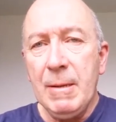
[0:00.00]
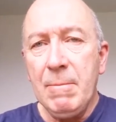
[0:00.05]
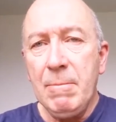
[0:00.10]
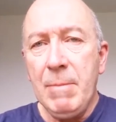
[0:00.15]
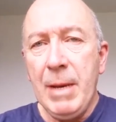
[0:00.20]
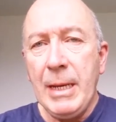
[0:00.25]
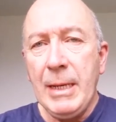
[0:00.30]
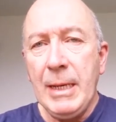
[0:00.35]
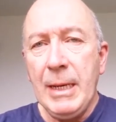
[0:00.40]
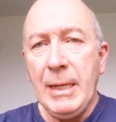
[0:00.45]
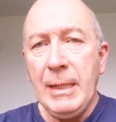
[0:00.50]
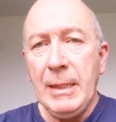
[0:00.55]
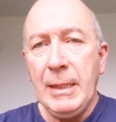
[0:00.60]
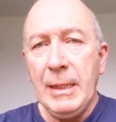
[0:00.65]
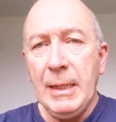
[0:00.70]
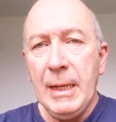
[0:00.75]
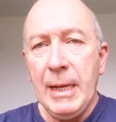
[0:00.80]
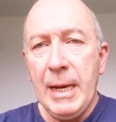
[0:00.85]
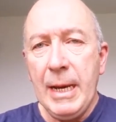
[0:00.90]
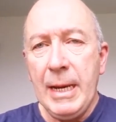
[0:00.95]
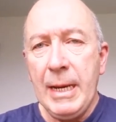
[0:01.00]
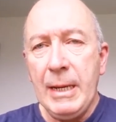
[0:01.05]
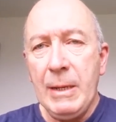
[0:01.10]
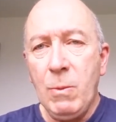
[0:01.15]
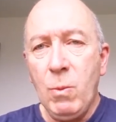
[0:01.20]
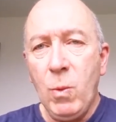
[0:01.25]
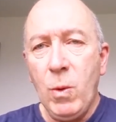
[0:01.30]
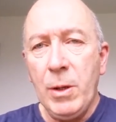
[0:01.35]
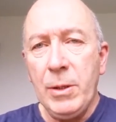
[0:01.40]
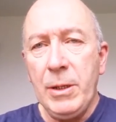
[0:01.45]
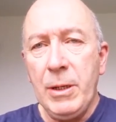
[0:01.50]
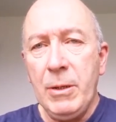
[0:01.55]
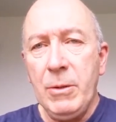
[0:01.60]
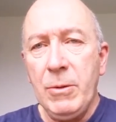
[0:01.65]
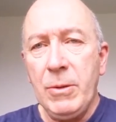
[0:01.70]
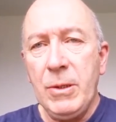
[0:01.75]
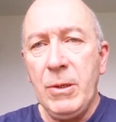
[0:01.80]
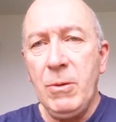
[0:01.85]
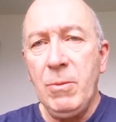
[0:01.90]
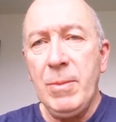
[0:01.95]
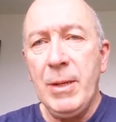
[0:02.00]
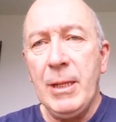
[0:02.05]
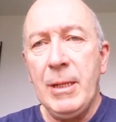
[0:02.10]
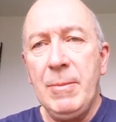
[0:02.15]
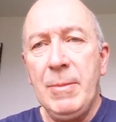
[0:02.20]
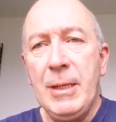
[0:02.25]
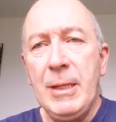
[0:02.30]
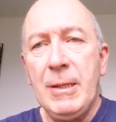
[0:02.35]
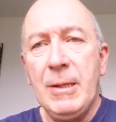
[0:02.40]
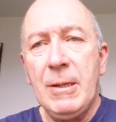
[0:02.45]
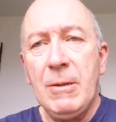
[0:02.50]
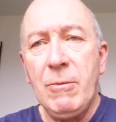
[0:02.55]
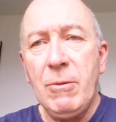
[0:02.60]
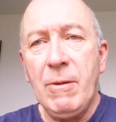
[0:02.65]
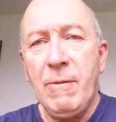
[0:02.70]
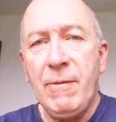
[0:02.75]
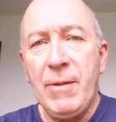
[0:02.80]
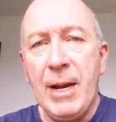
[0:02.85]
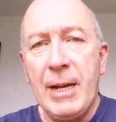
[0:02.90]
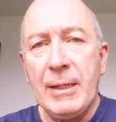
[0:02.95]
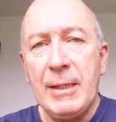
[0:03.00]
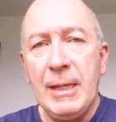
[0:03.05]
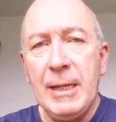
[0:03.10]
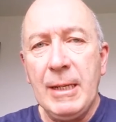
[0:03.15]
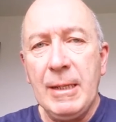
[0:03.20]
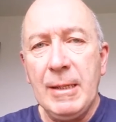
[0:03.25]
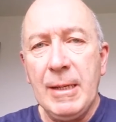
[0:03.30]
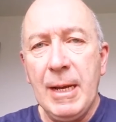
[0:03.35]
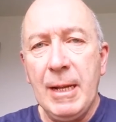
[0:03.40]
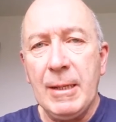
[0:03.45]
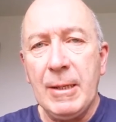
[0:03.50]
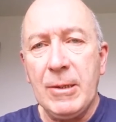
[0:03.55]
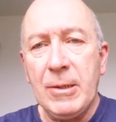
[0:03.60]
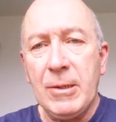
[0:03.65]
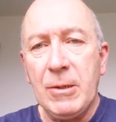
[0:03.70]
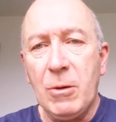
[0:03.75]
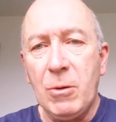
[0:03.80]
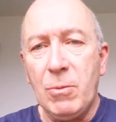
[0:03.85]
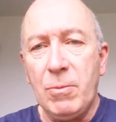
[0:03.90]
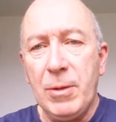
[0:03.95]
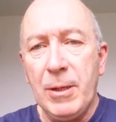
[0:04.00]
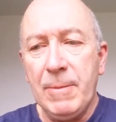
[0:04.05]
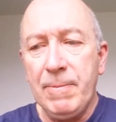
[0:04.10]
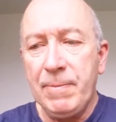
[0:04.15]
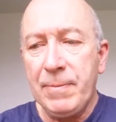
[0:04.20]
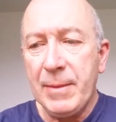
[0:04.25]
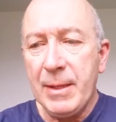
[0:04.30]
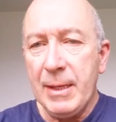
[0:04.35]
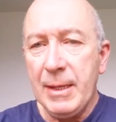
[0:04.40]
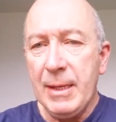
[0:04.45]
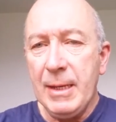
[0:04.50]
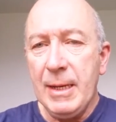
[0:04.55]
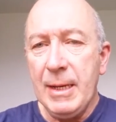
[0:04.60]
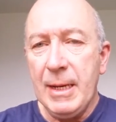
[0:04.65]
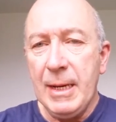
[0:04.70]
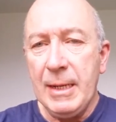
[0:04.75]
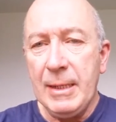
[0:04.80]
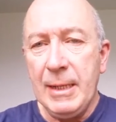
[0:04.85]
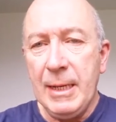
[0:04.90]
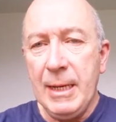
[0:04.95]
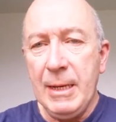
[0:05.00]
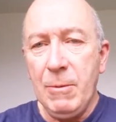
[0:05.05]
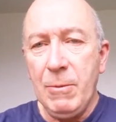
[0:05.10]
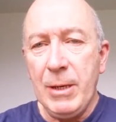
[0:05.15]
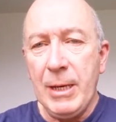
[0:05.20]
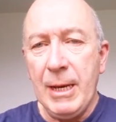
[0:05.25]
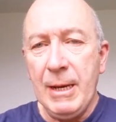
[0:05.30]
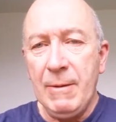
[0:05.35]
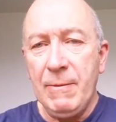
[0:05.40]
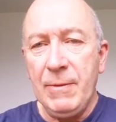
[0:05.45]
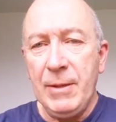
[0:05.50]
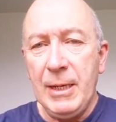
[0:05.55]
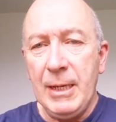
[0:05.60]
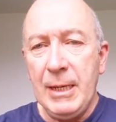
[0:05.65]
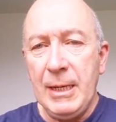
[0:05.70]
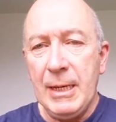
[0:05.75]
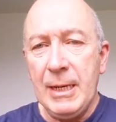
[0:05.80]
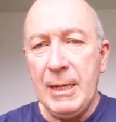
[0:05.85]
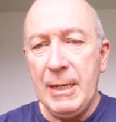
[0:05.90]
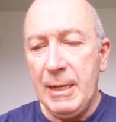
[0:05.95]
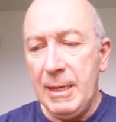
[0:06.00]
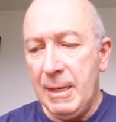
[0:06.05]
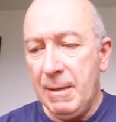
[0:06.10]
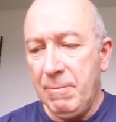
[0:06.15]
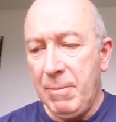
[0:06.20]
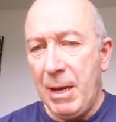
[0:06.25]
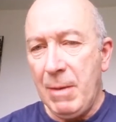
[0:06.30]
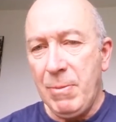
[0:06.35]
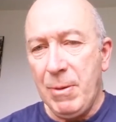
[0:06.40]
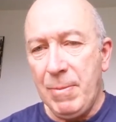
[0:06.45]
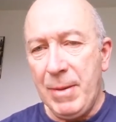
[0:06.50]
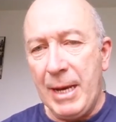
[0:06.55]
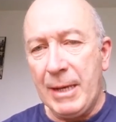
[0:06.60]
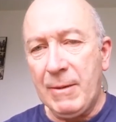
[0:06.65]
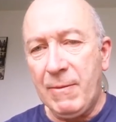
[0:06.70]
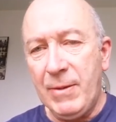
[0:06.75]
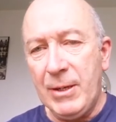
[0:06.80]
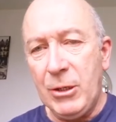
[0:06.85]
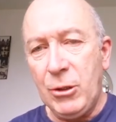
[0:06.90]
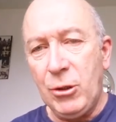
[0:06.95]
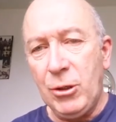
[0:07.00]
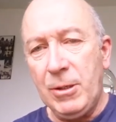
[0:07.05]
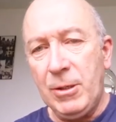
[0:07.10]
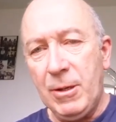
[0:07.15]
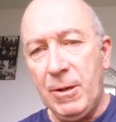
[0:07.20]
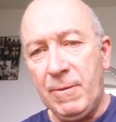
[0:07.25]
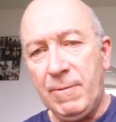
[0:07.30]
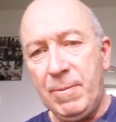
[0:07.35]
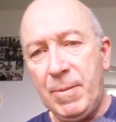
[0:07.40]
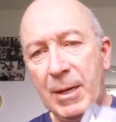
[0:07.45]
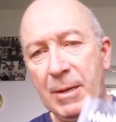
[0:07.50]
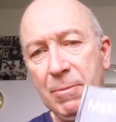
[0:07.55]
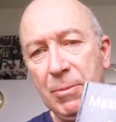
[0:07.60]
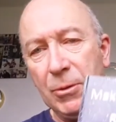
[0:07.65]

Making a 102mm Refracting Telescope. And here we have the uh, paperback version of my